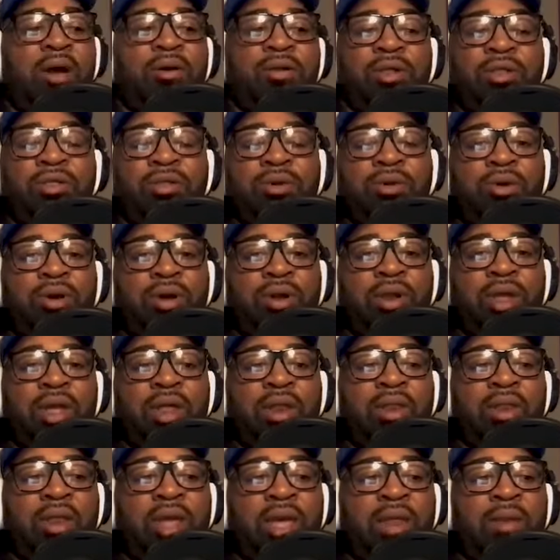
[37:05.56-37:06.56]
the door and
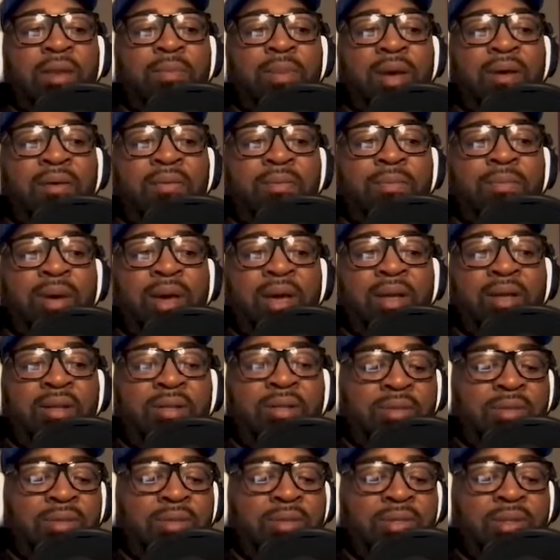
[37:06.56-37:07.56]

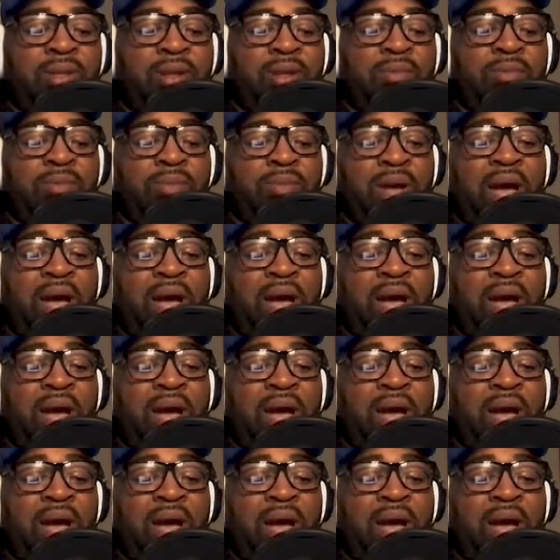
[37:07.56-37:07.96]
the